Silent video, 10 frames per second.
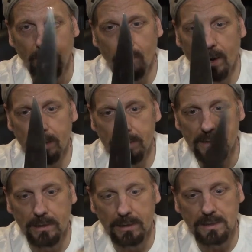a toy.
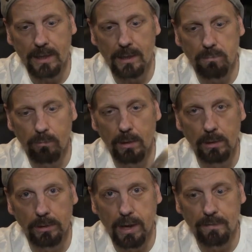This looks like a
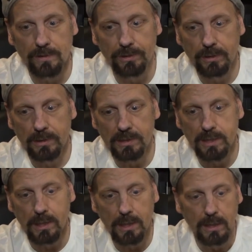real knife, as you can
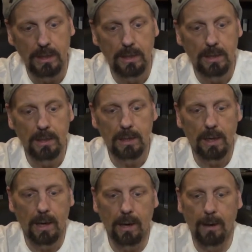see.
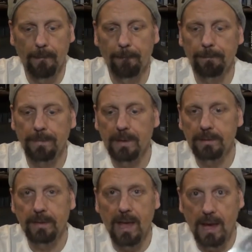
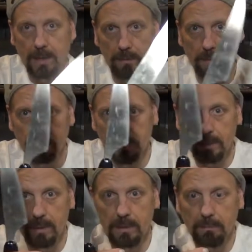The handle,
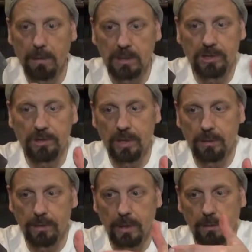much
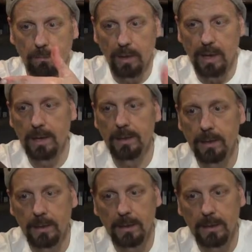thinner than the blade.